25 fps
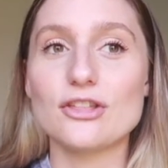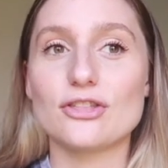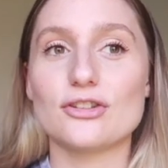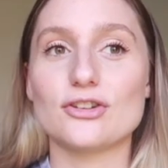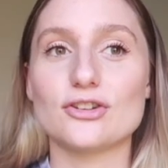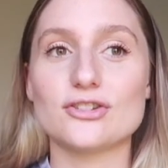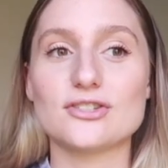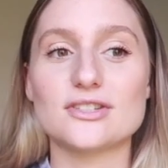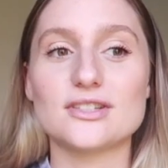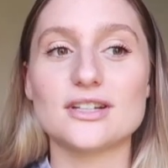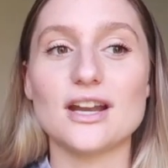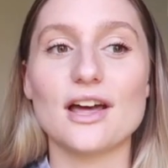
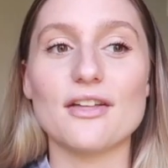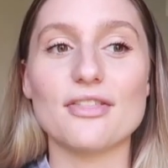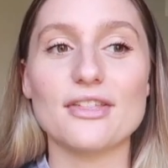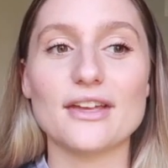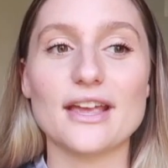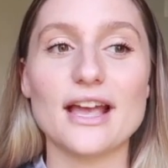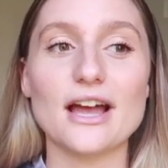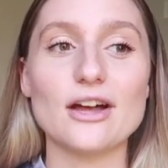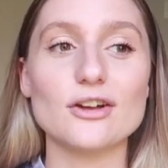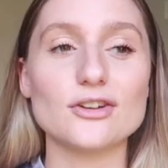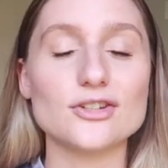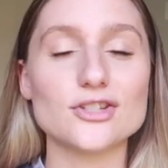there's
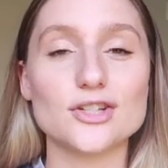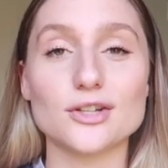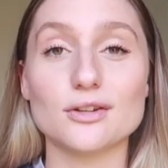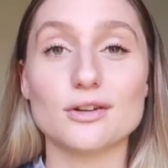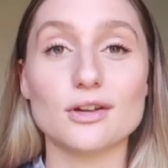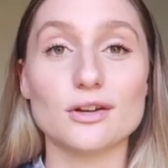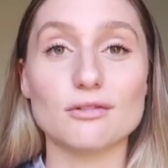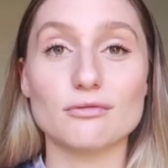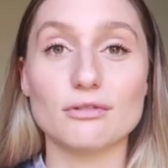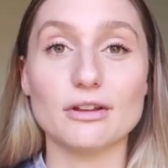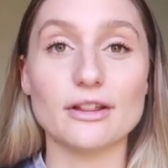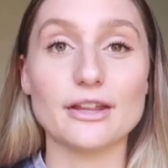nothing else you
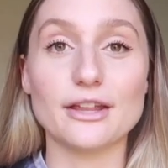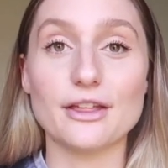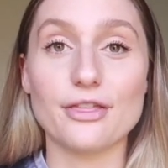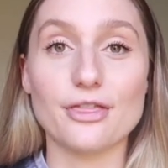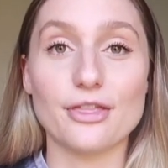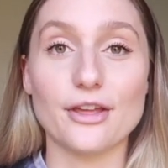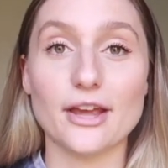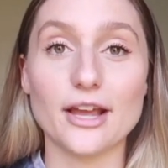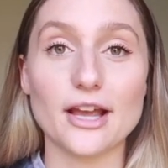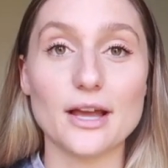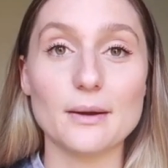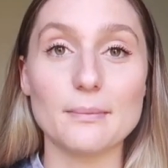can really
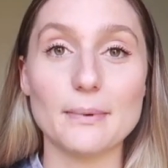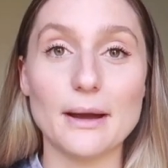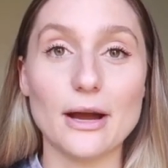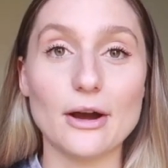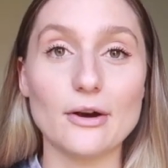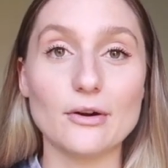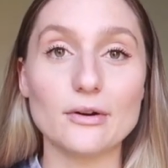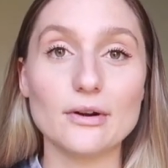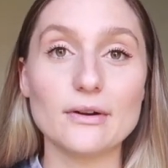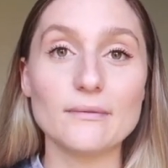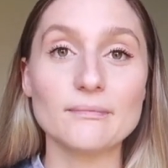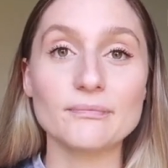think
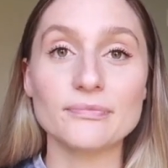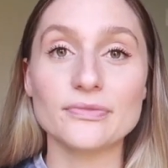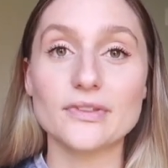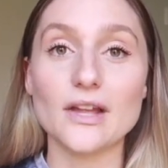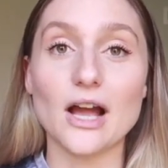about